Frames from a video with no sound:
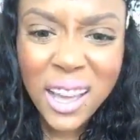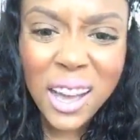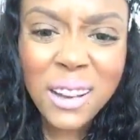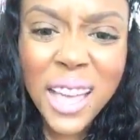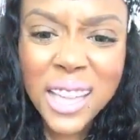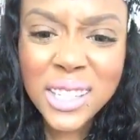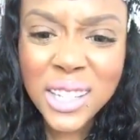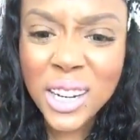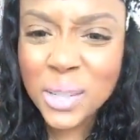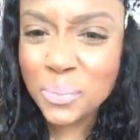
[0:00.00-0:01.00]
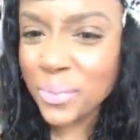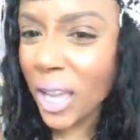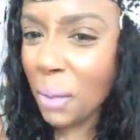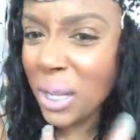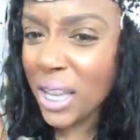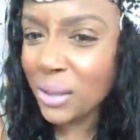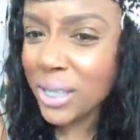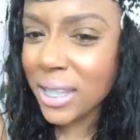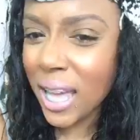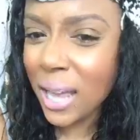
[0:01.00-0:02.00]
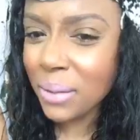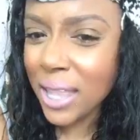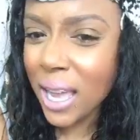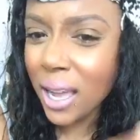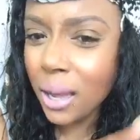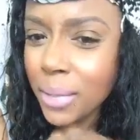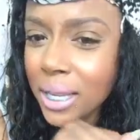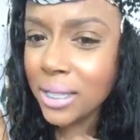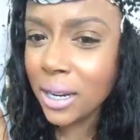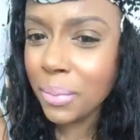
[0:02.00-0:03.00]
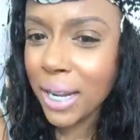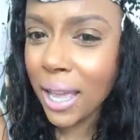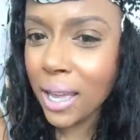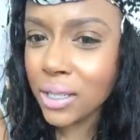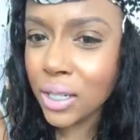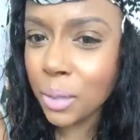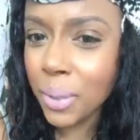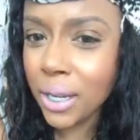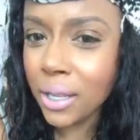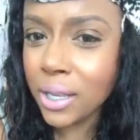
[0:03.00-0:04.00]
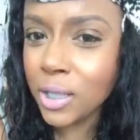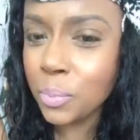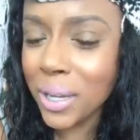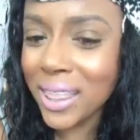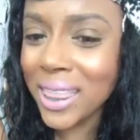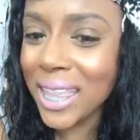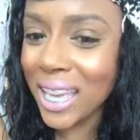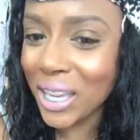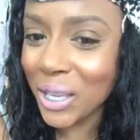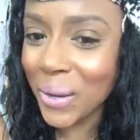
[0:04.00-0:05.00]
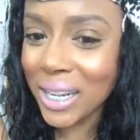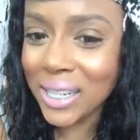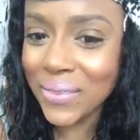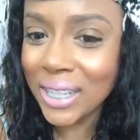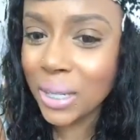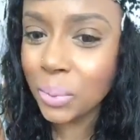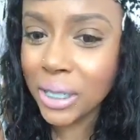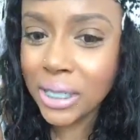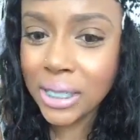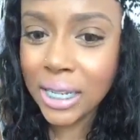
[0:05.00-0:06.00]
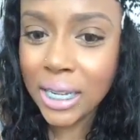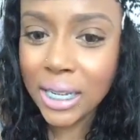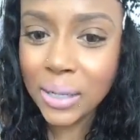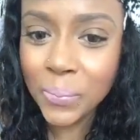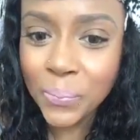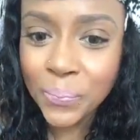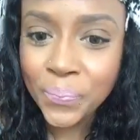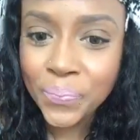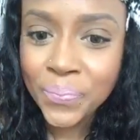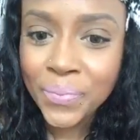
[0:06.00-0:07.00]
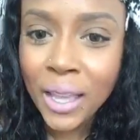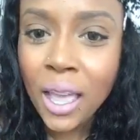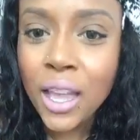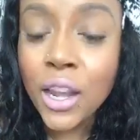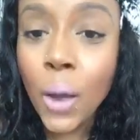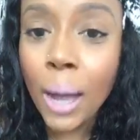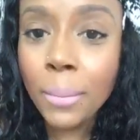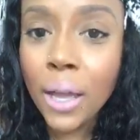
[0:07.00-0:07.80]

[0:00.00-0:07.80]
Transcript: Okay, sir. I'm going to let you slide with that comment because everybody has their opinions, but thank you. I didn't really appreciate it. No, I'm